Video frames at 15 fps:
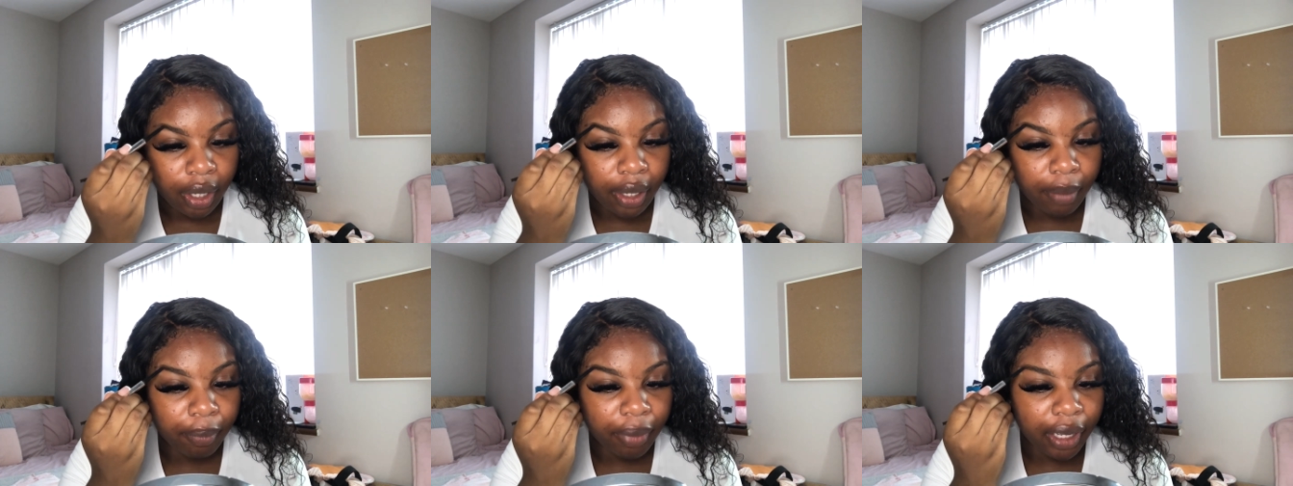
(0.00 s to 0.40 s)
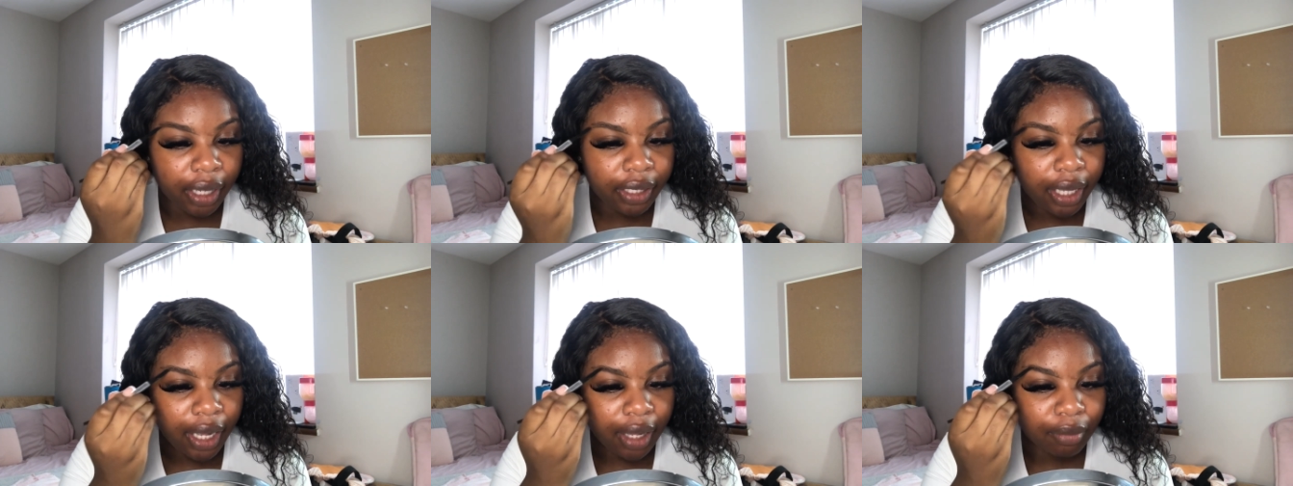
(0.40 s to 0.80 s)
But
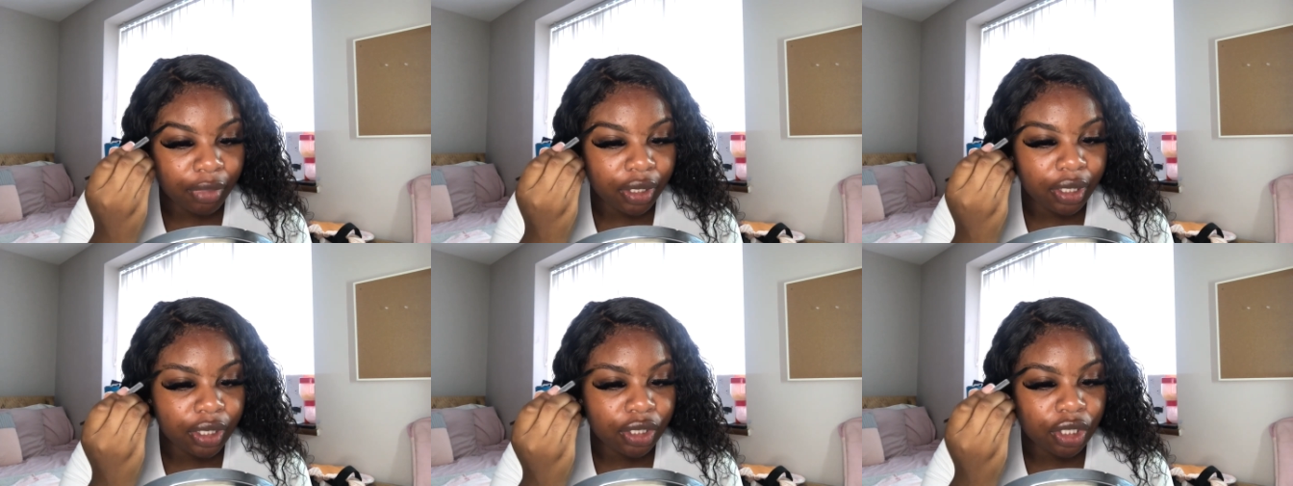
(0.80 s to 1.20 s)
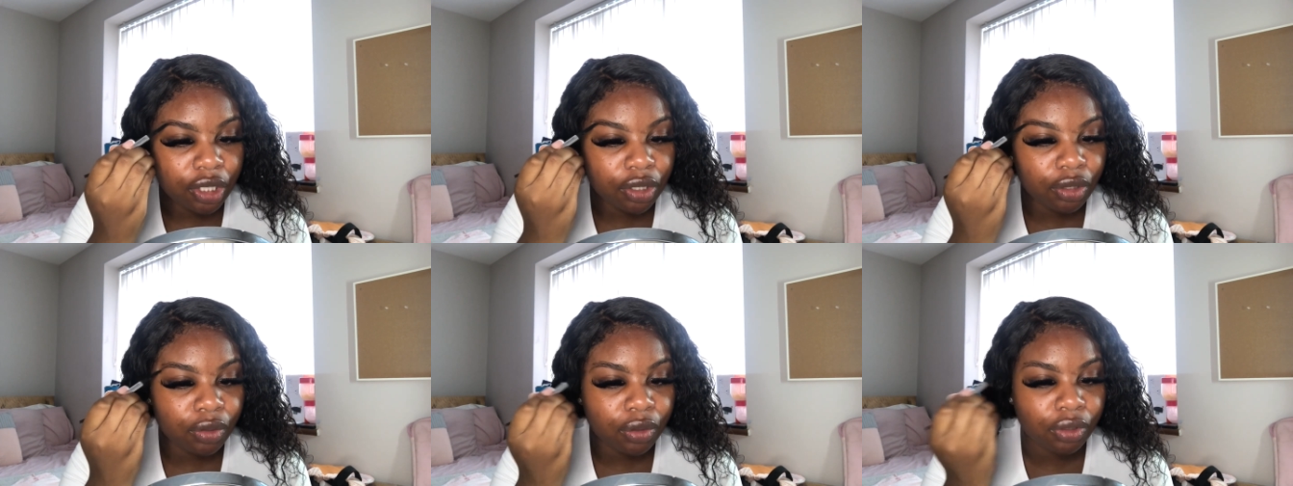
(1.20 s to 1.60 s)
yeah, I'm gonna literally
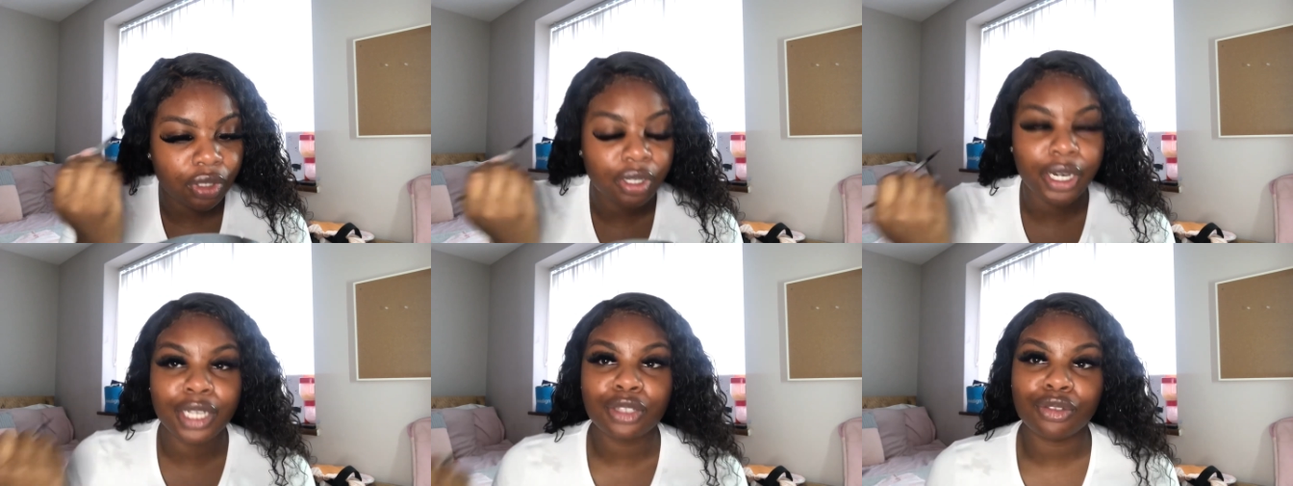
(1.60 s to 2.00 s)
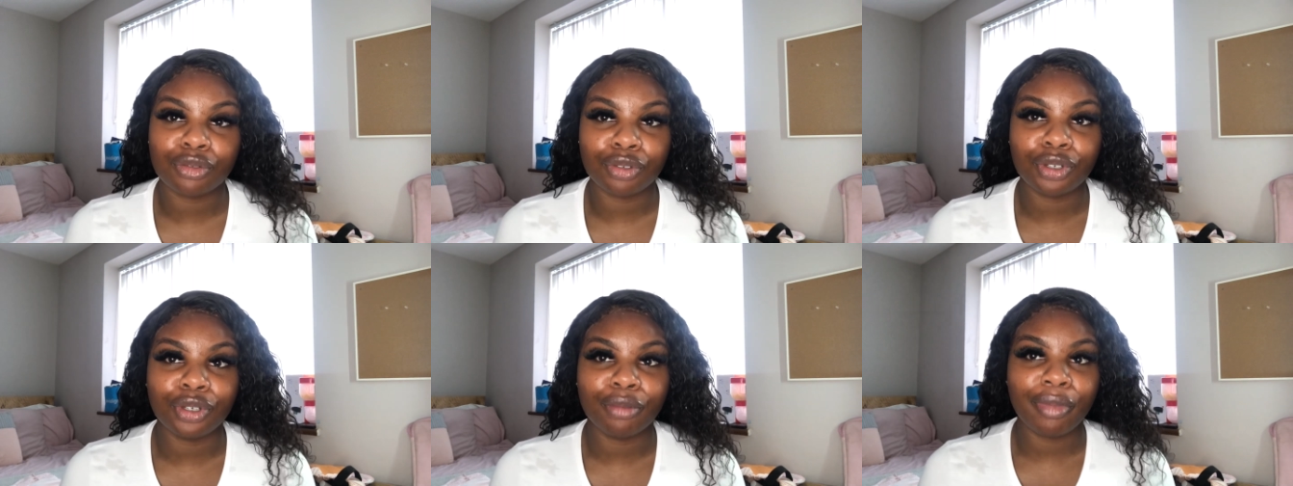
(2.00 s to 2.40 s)
just talk you guys
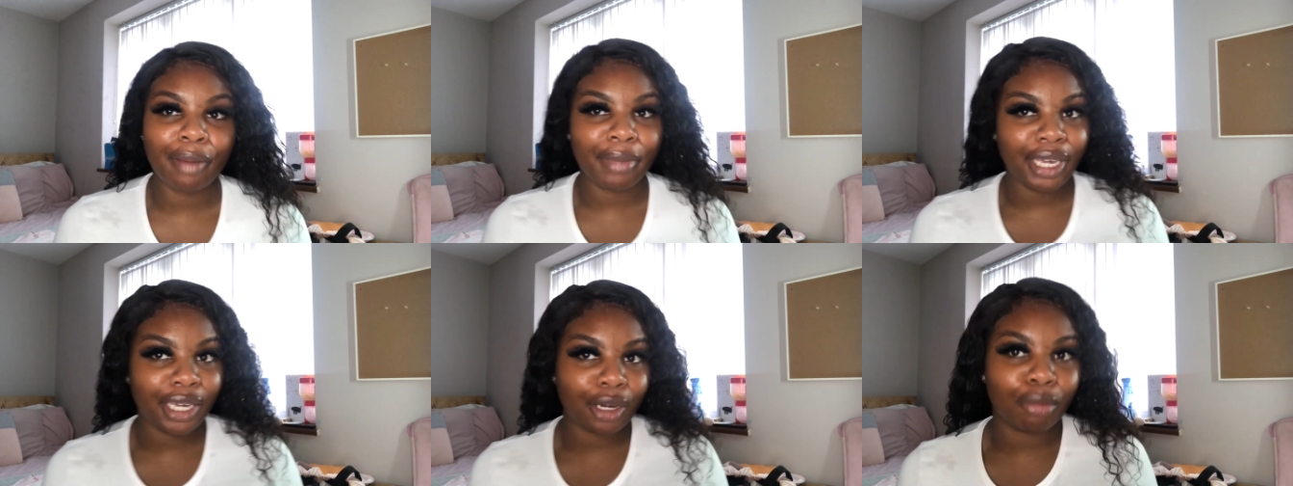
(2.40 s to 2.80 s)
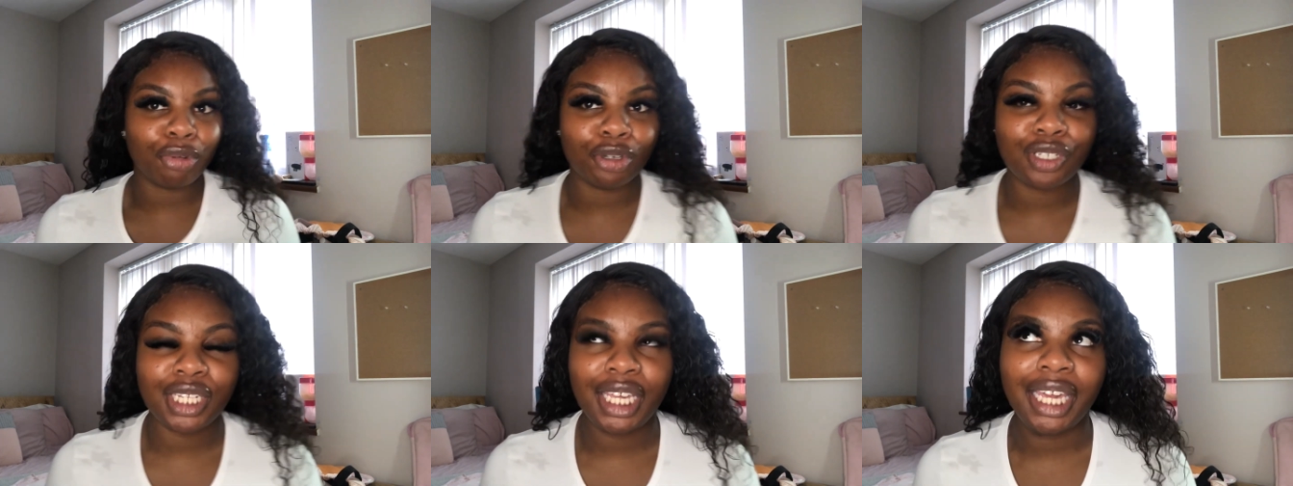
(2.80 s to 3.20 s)
through my makeup
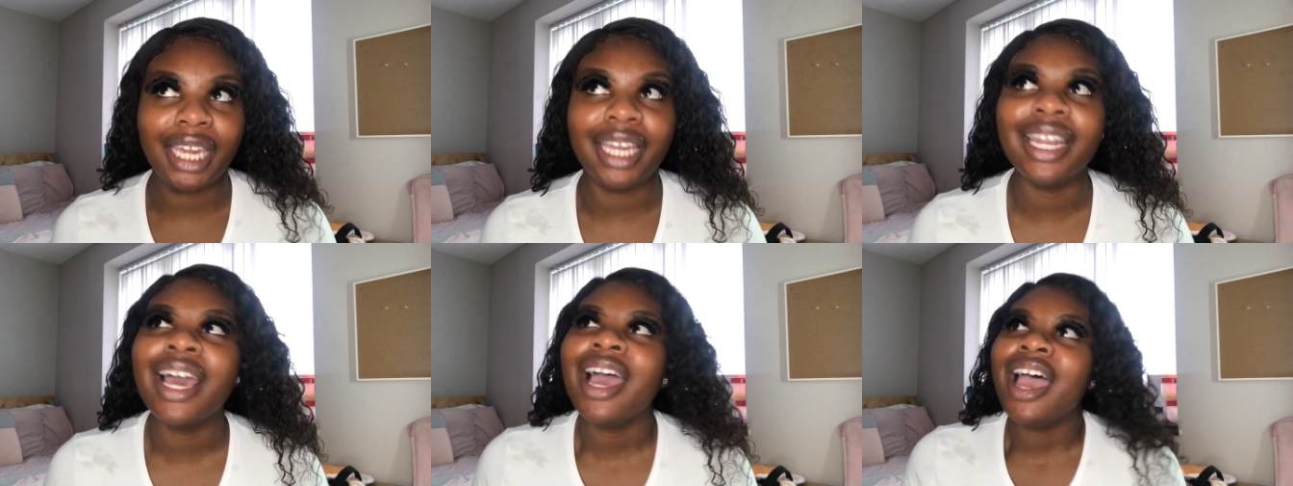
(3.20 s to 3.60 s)
routine.